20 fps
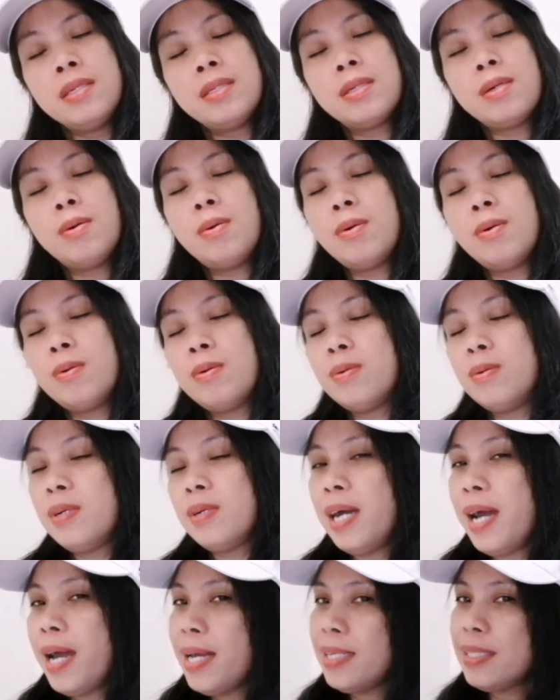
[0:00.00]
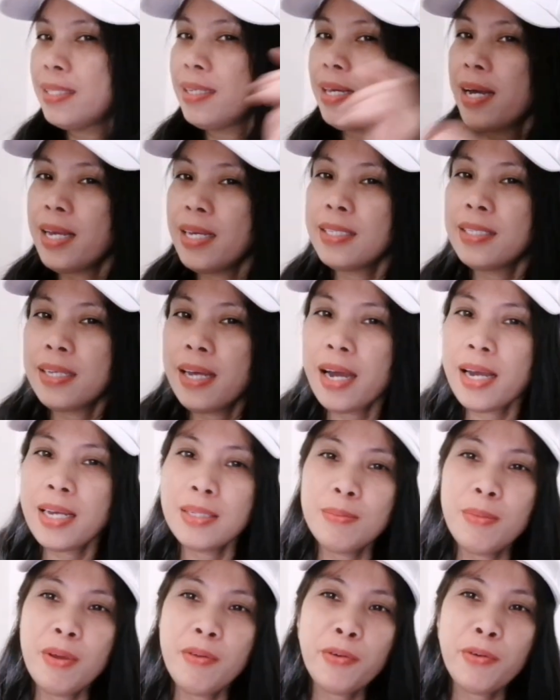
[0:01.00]
So guys,
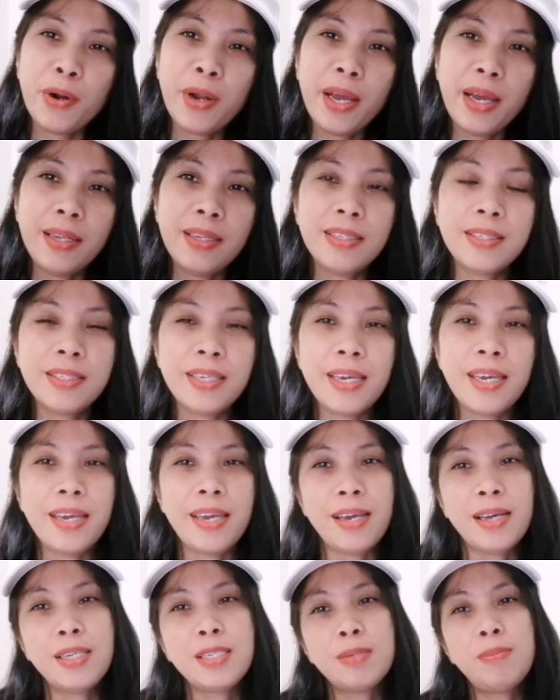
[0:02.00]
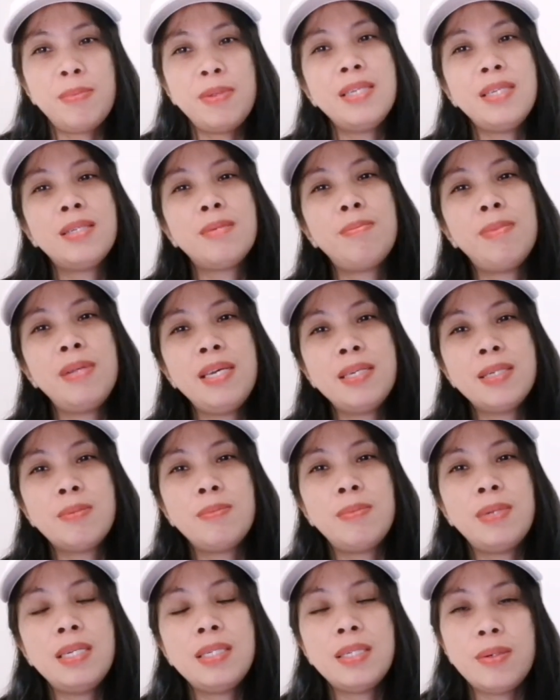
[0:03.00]
before anything else, please, I
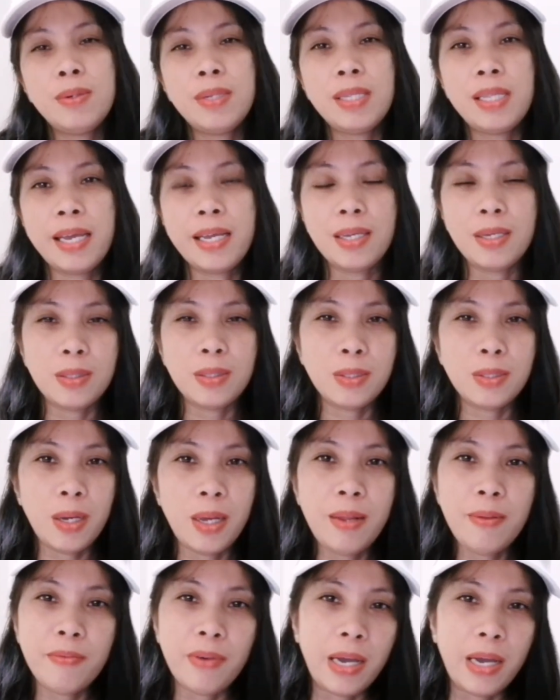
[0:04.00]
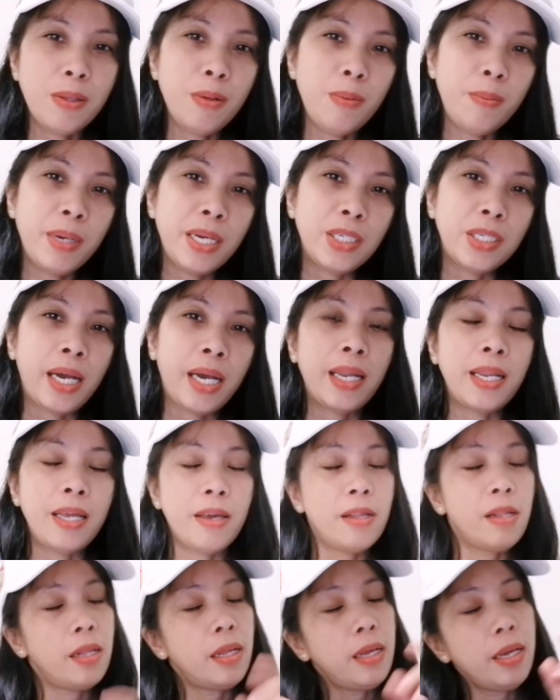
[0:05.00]
would like you to invite to my
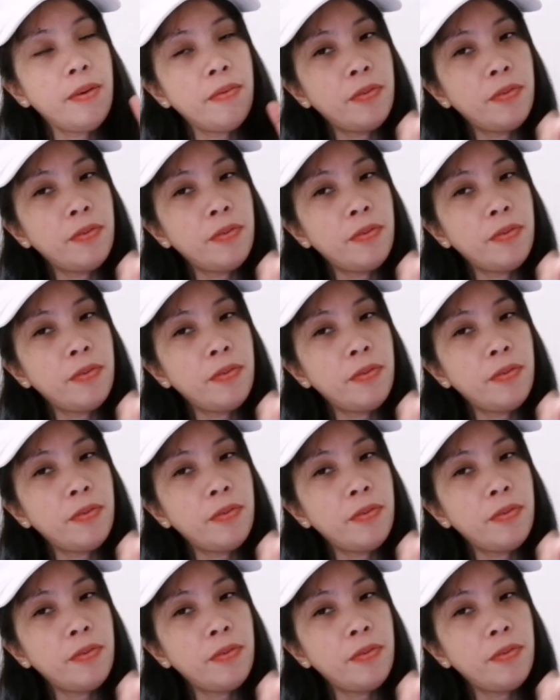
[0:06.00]
channel.